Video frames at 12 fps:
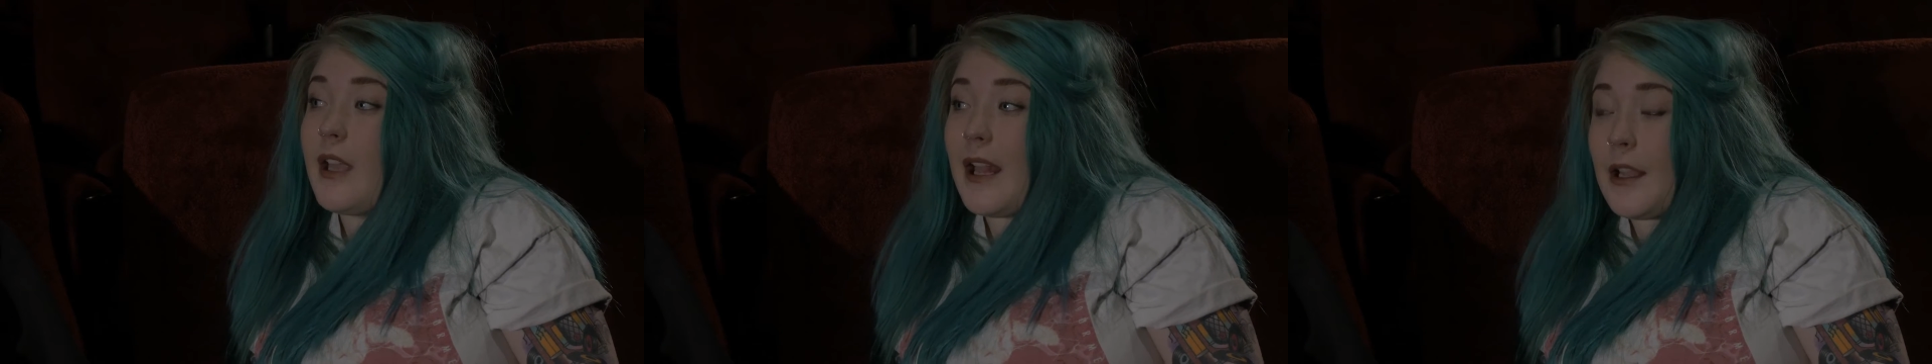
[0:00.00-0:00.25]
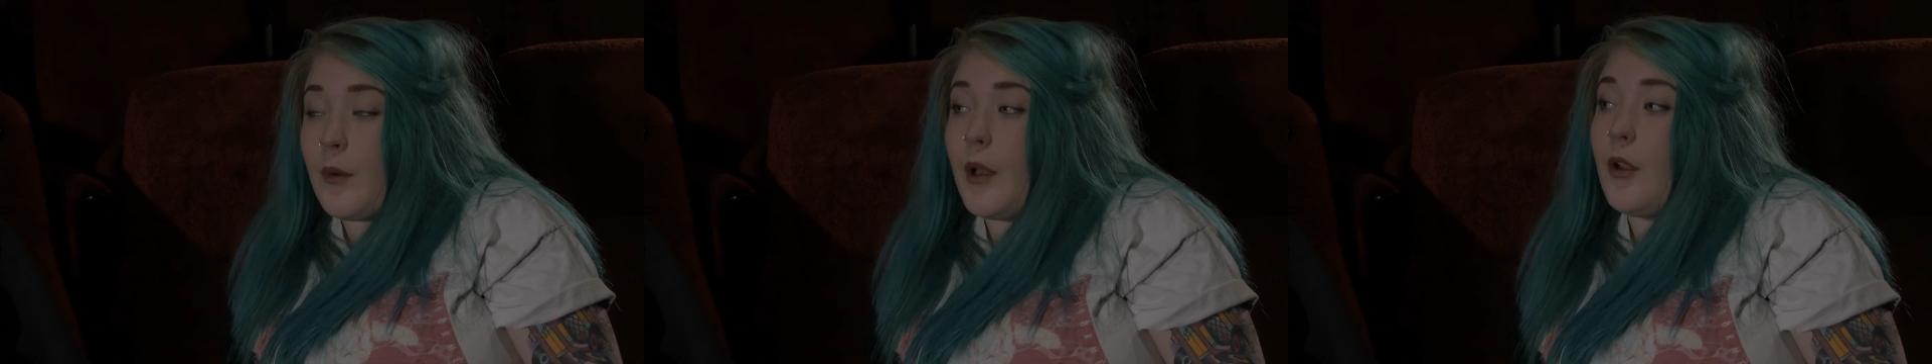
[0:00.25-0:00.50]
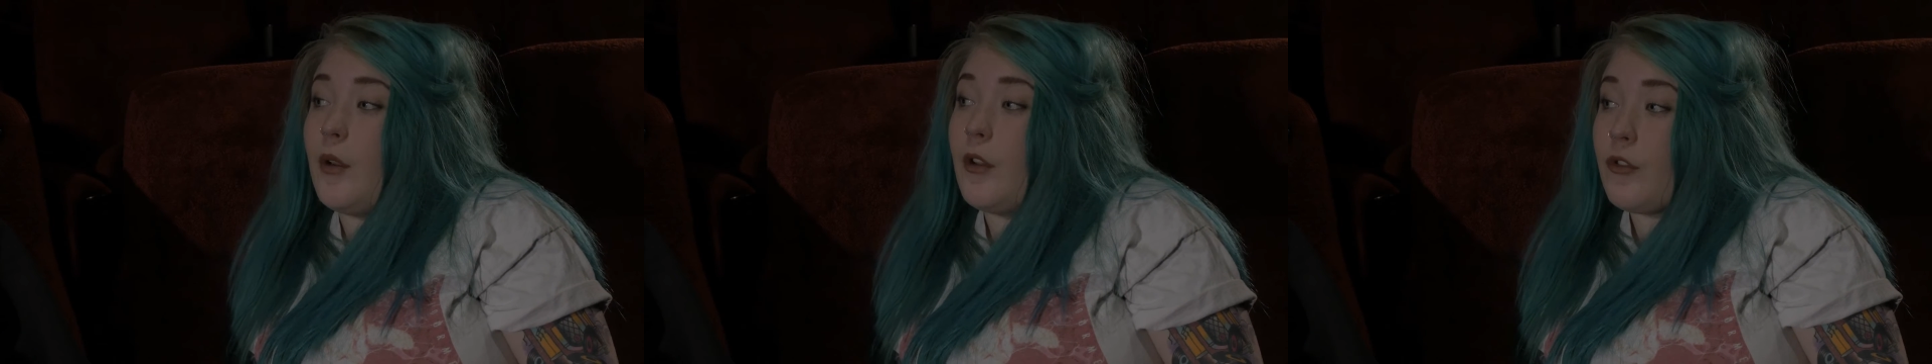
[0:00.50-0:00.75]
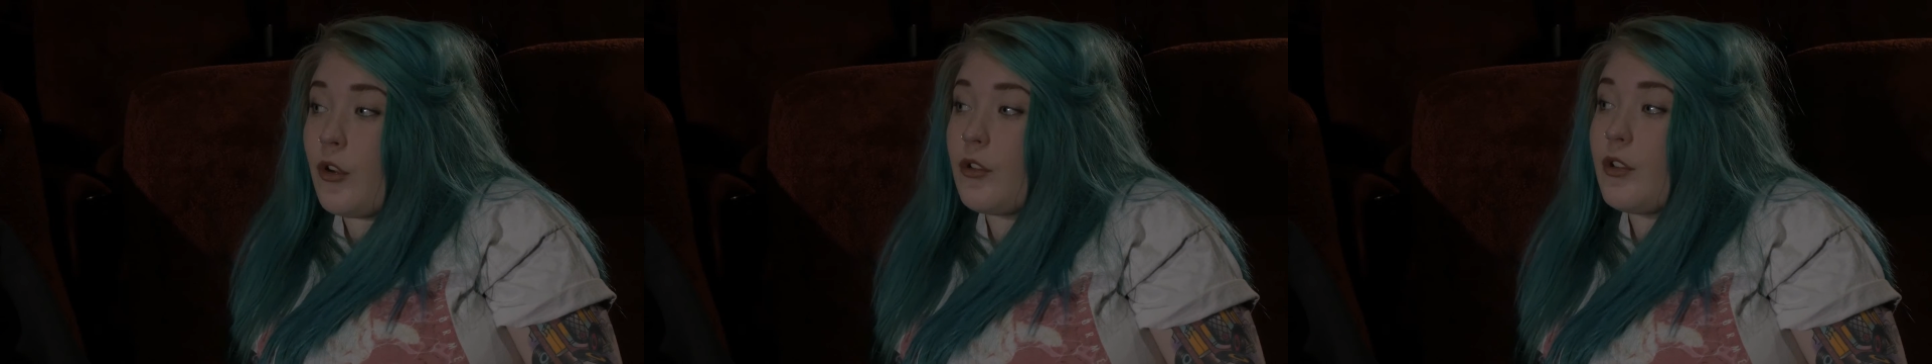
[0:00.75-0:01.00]
Oyelowo
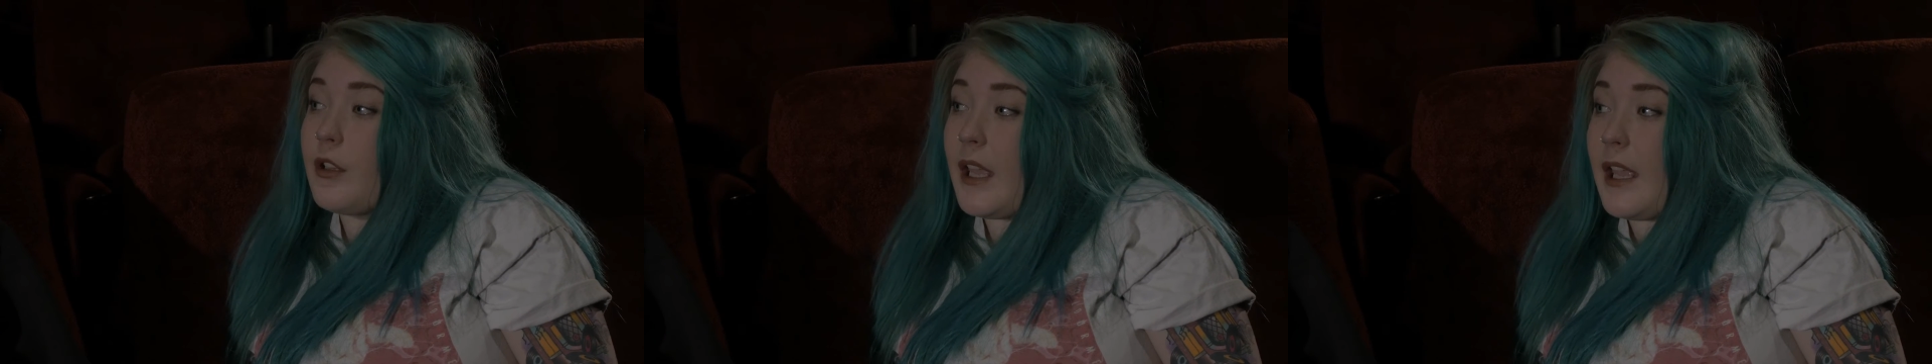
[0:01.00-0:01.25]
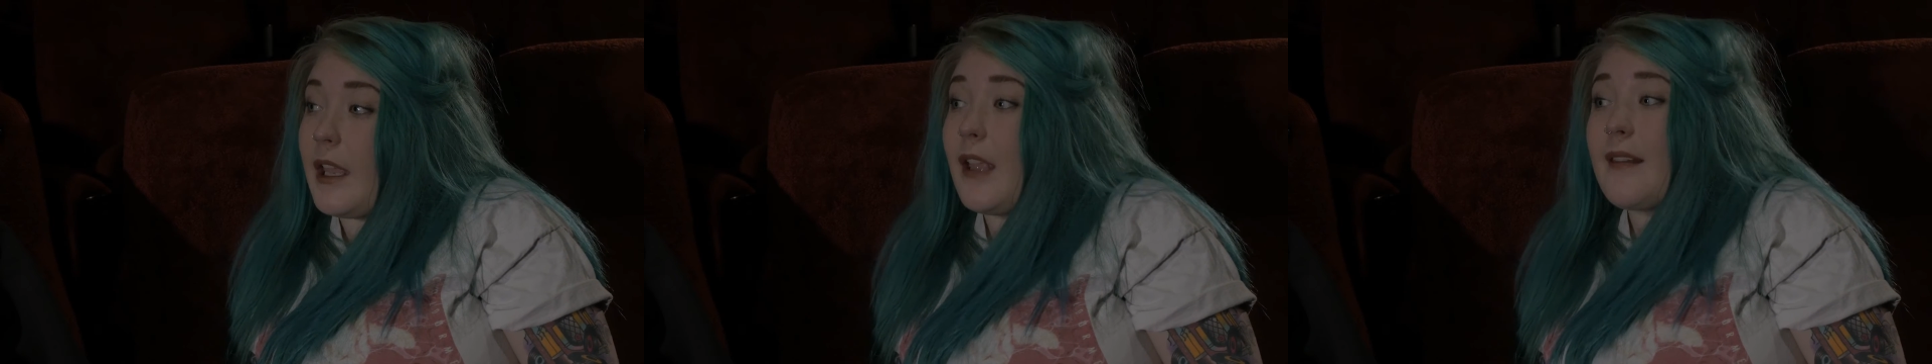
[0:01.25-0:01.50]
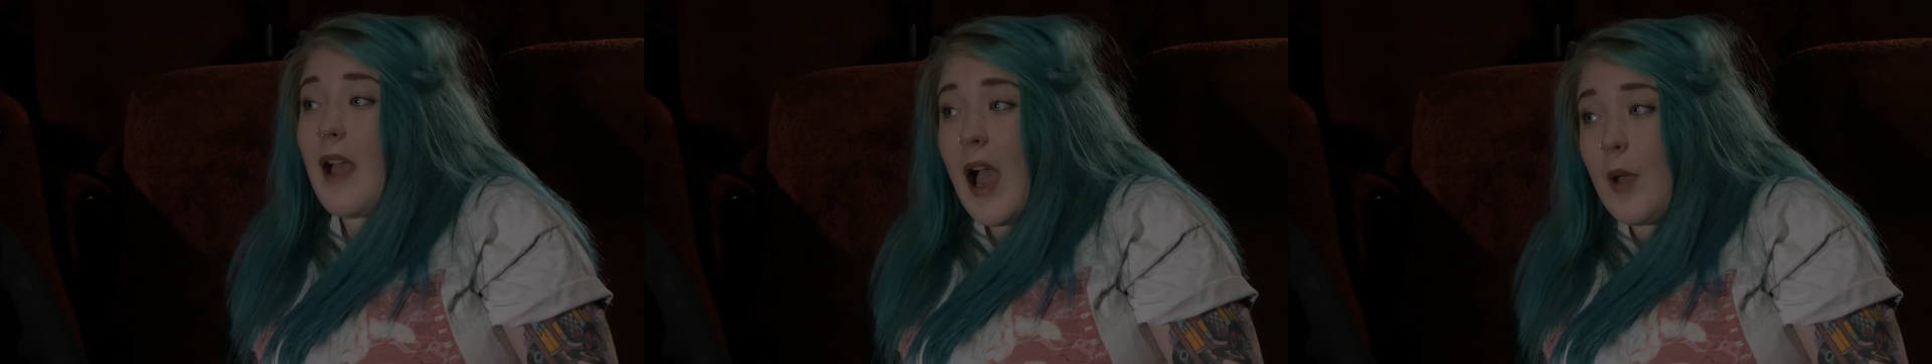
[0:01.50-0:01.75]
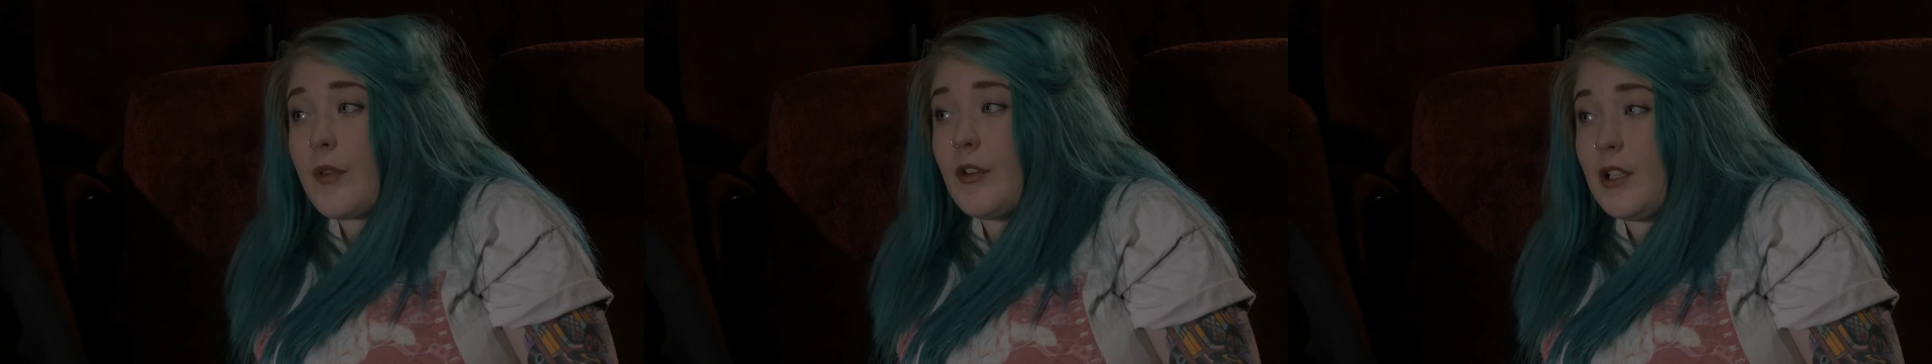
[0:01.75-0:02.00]
as Dr. King is
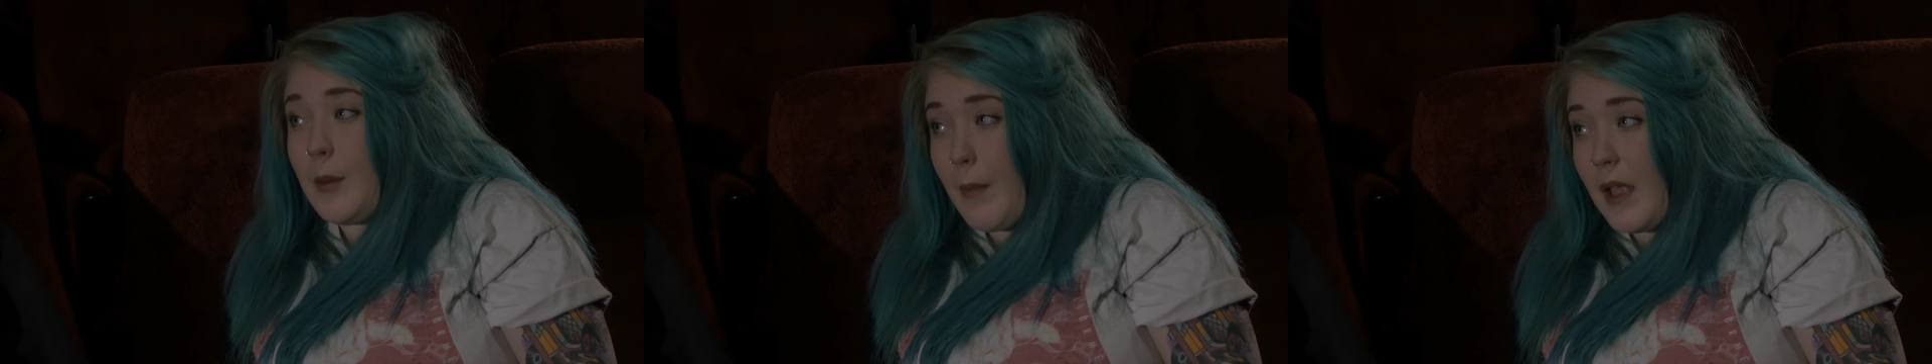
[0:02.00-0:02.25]
absolutely